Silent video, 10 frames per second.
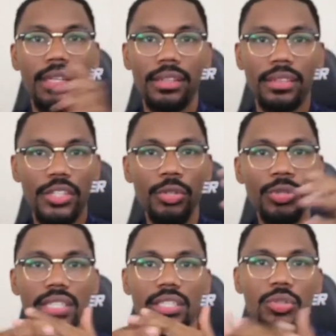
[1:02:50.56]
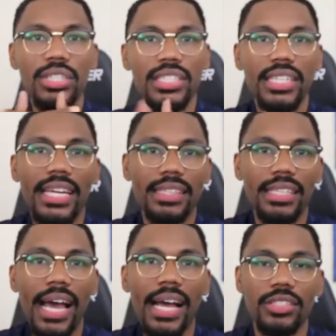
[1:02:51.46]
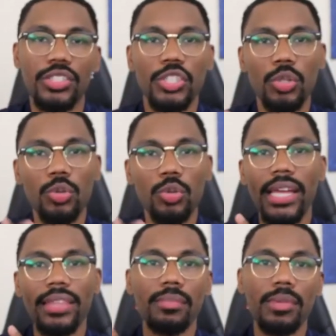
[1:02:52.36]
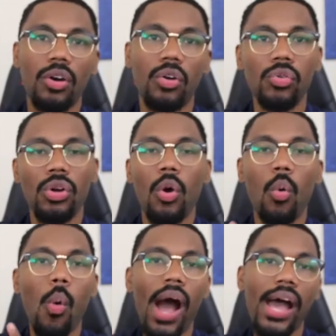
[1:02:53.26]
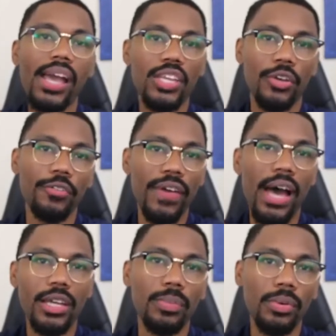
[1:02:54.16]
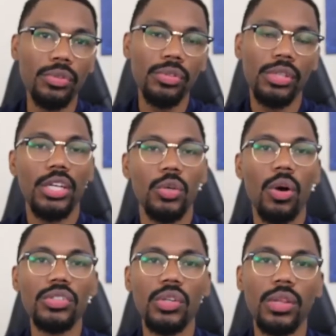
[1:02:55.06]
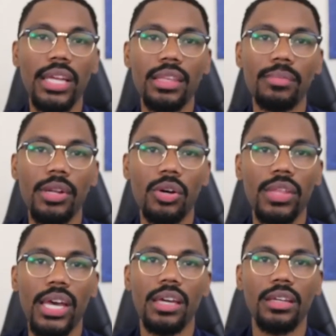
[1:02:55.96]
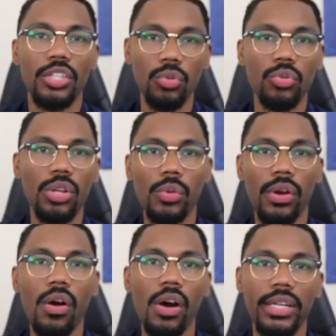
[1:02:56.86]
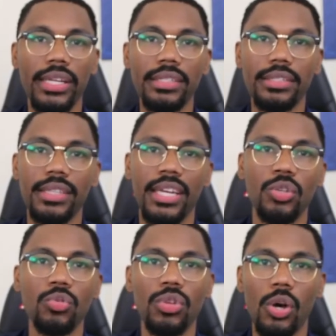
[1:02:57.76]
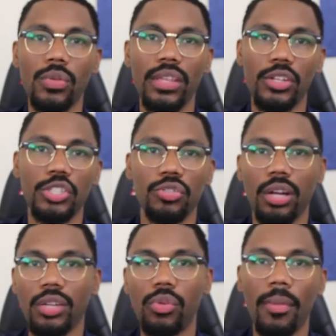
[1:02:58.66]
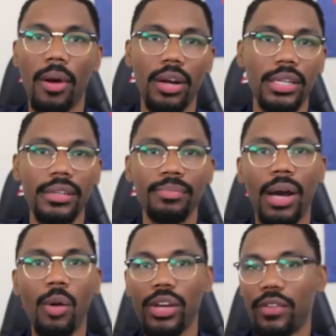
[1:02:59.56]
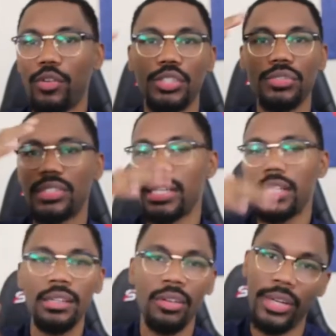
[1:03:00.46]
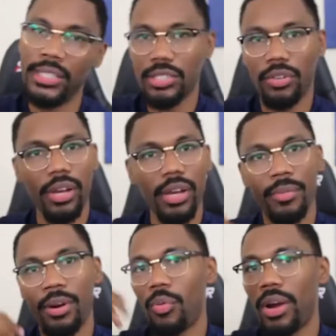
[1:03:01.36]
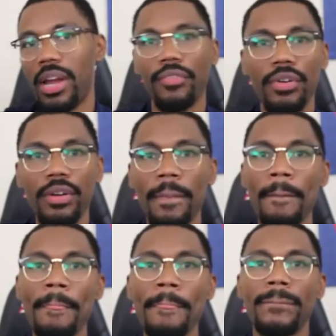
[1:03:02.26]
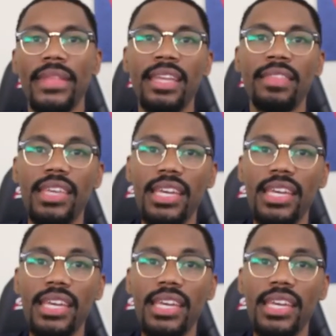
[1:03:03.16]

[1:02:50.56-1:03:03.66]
you just connect the dots. You let them know why you're valuable. You also let them know that you know their audience, and you know that they're struggling with marketing by way of what you've seen on Instagram or wherever. And then